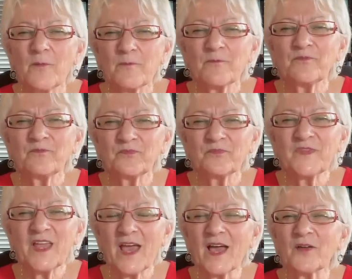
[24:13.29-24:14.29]
interesting.
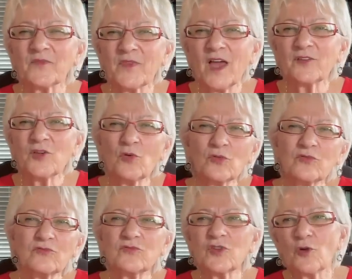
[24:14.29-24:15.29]
Yeah. I don't
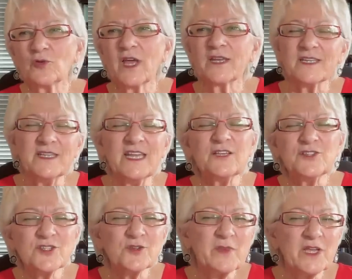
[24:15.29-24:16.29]
know that it
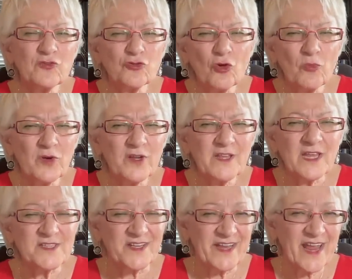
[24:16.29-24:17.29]
needs to be interpreted as a